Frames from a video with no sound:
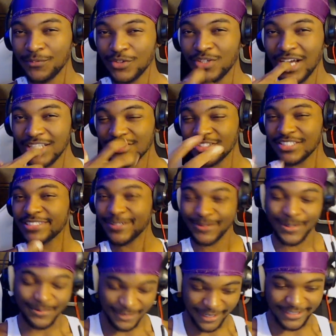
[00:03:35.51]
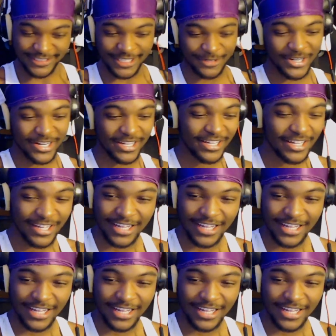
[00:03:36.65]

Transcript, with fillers: You guys understand what I'm trying to say, right?